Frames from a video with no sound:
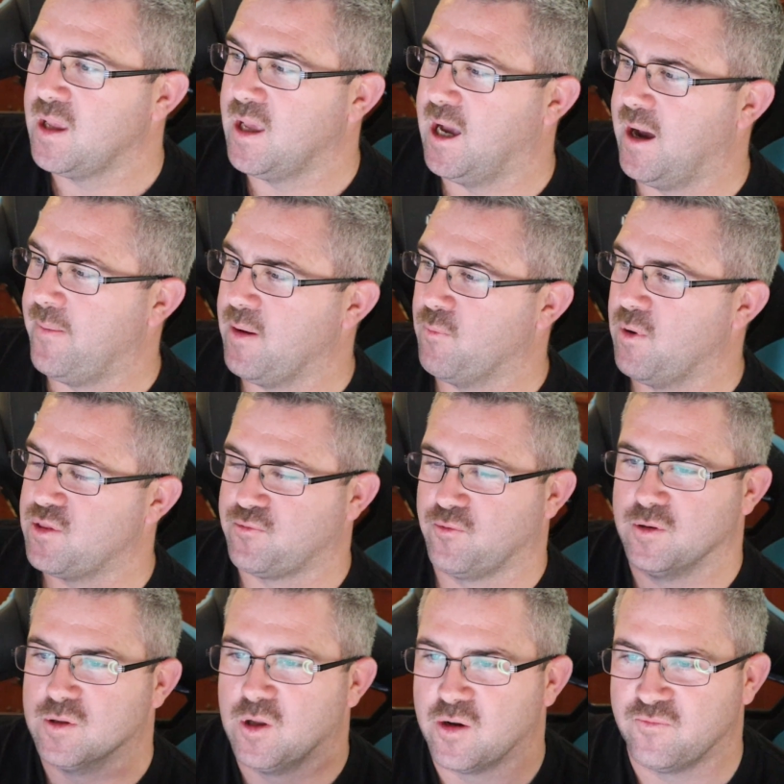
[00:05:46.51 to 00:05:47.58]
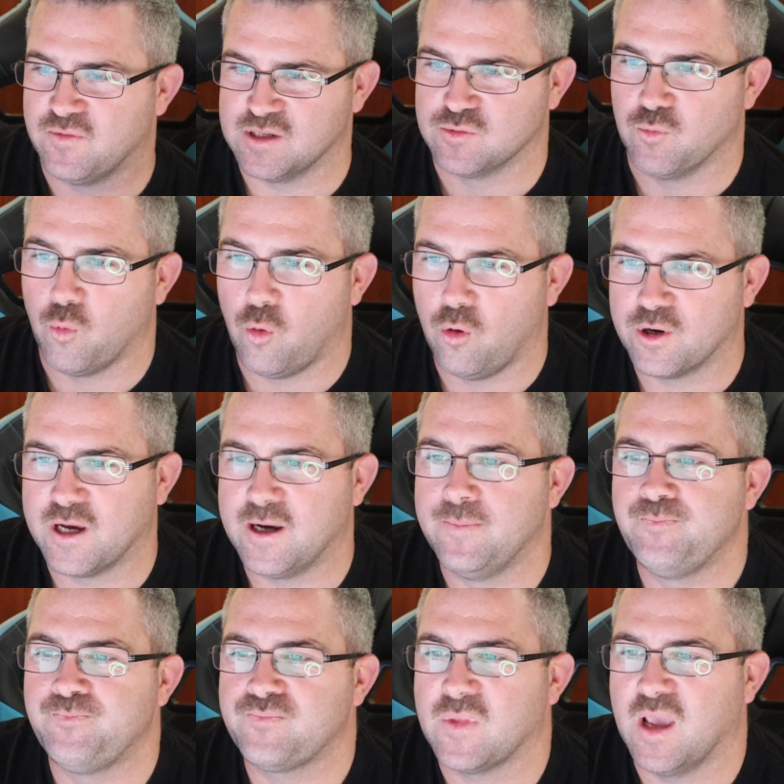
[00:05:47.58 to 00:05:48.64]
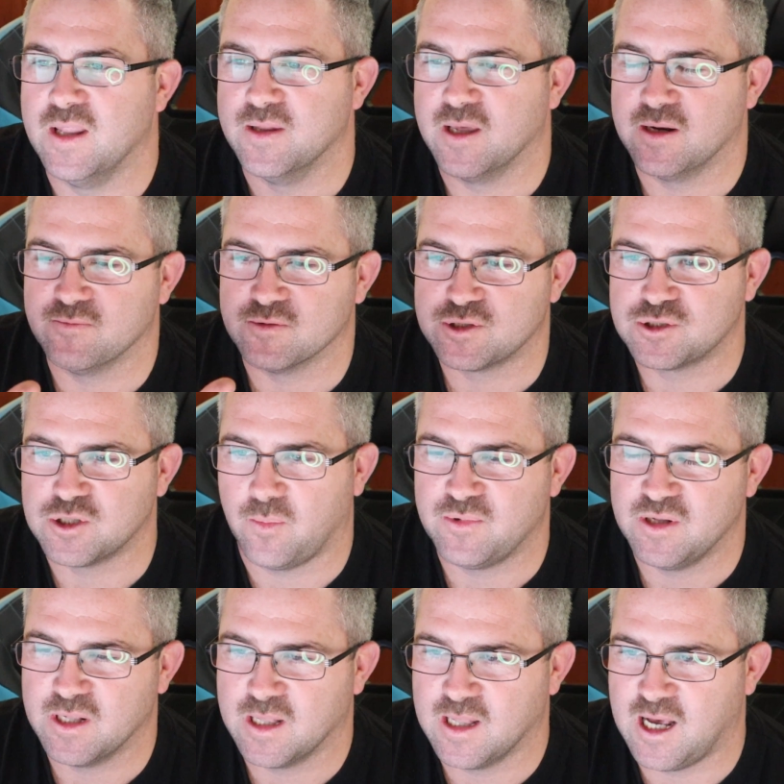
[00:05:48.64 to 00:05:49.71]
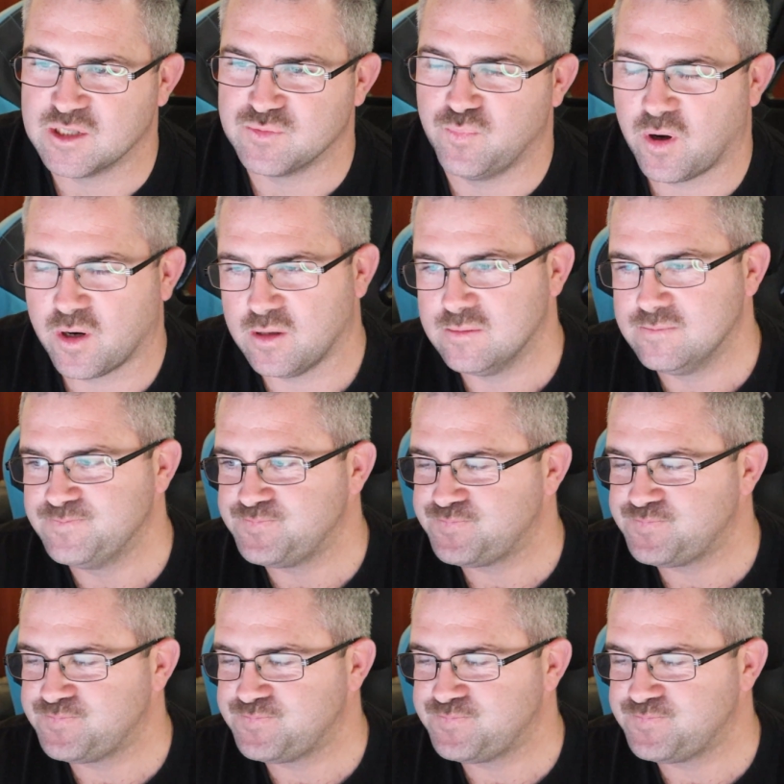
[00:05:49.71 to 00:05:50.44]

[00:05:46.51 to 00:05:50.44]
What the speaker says: It went through a lot of this water and then it was stopped in the last bottle.